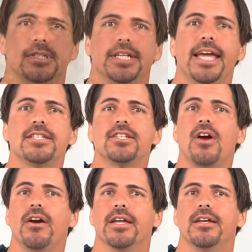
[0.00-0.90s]
To get
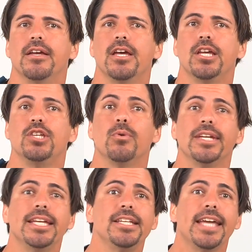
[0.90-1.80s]
started, you will
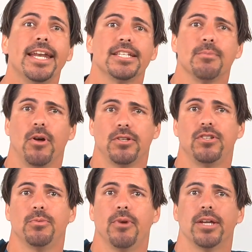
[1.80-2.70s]
need to get a small
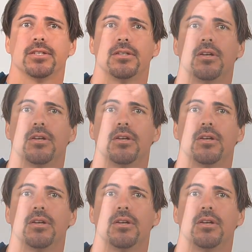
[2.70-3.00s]
toothbrush